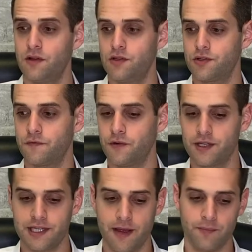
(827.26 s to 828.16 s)
So for
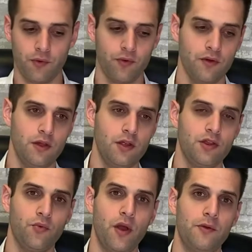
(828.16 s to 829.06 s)
example,
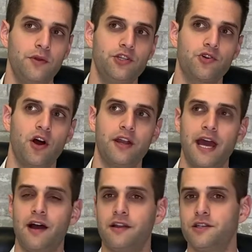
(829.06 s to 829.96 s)
the way we draw it
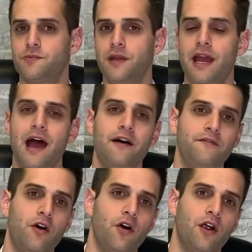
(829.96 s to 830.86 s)
out is we
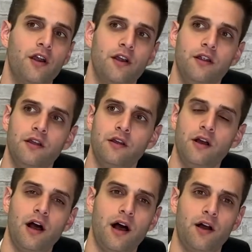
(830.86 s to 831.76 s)
have our
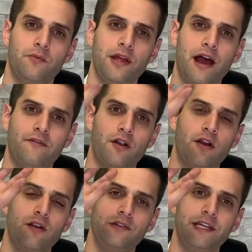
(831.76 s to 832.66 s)
uh, we have
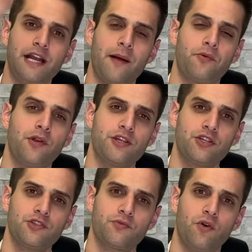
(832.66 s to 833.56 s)
our lead
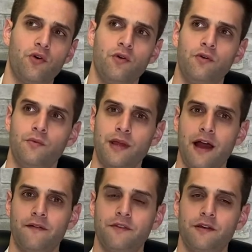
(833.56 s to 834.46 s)
operations role, we
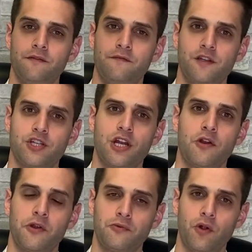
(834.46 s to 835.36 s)
have the
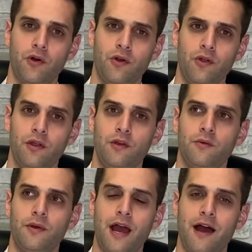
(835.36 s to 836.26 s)
visionary role,
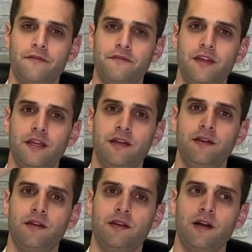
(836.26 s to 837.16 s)
we have the
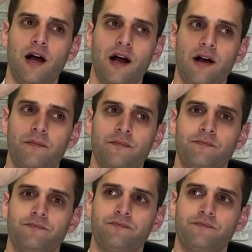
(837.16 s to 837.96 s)
um,